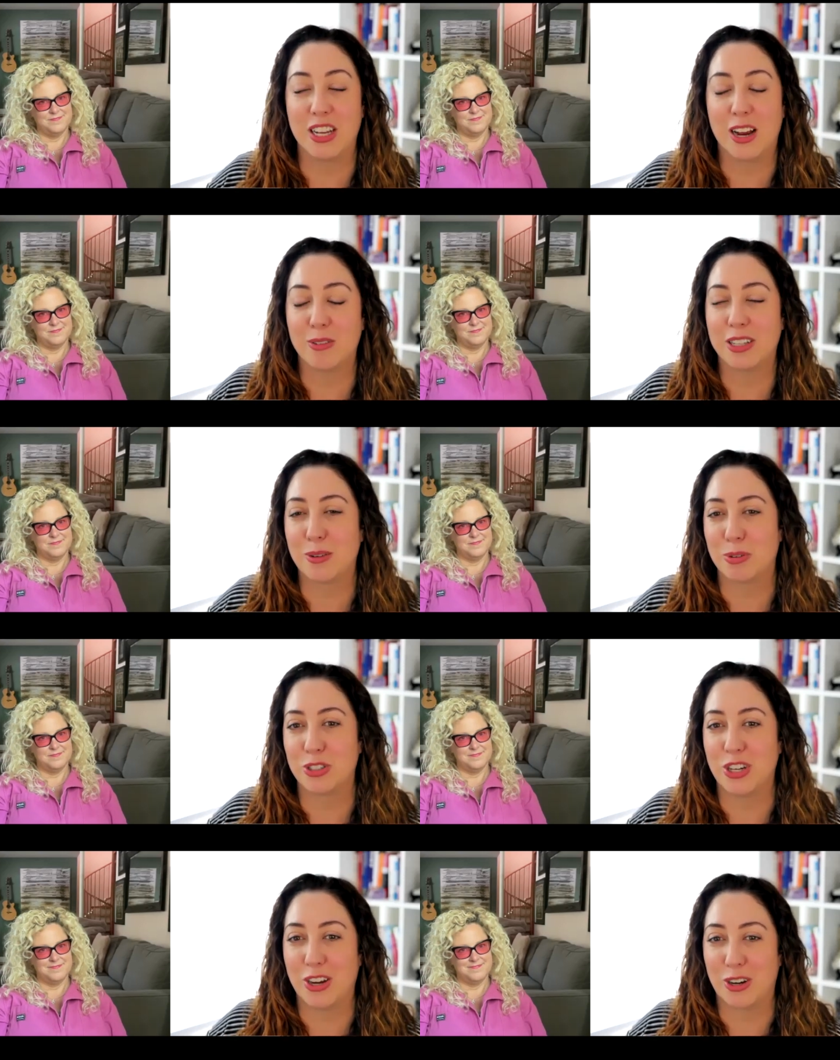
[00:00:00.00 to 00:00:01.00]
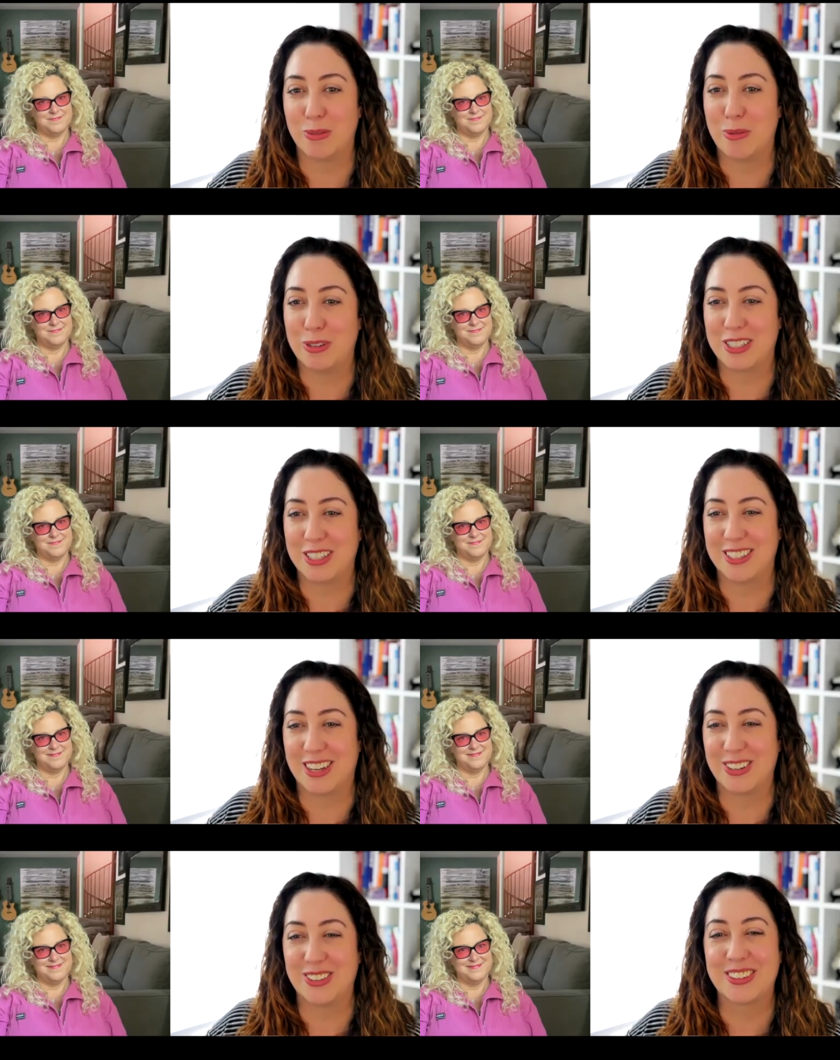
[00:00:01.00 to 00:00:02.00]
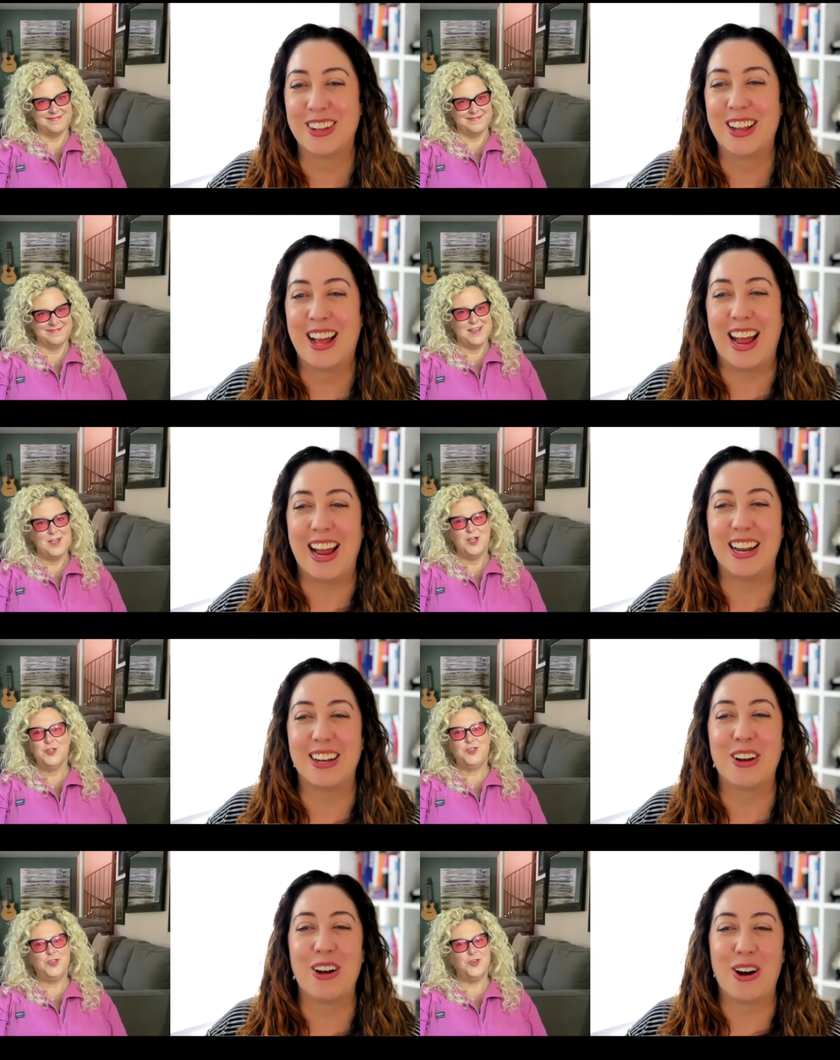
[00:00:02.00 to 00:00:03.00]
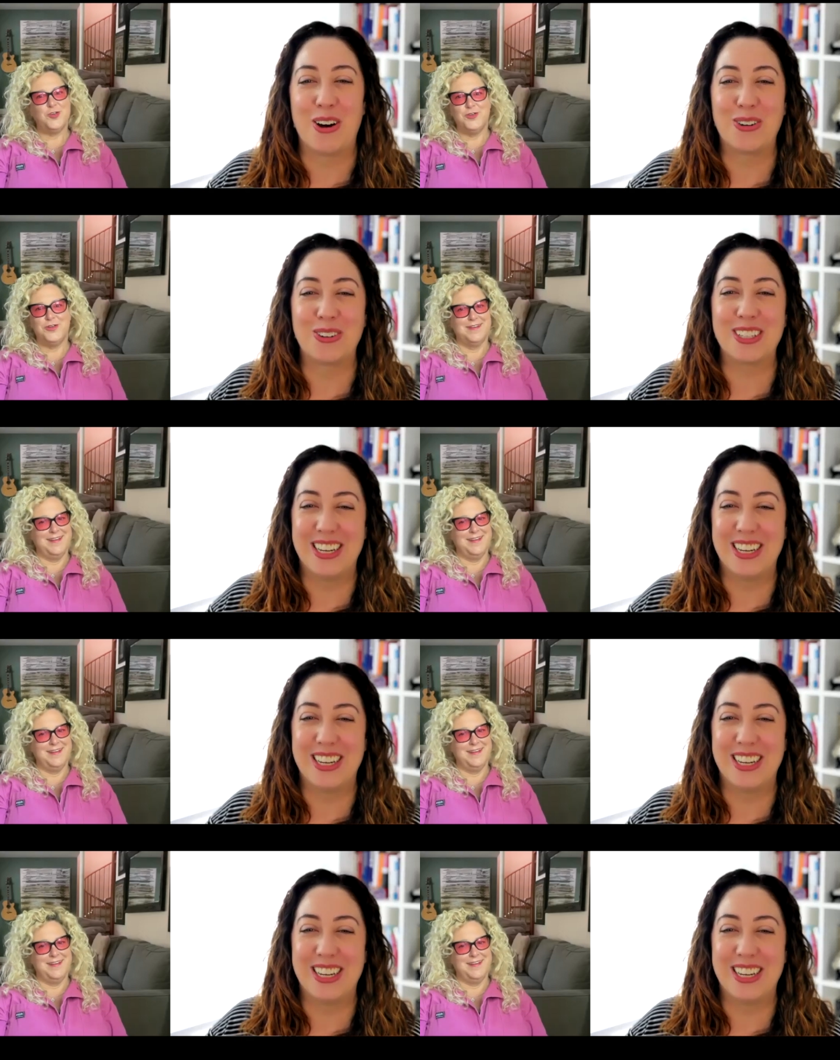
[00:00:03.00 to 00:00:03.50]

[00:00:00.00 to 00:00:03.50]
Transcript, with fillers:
Speaker 1: I really appreciate your commitment to the titles. And uh, holy,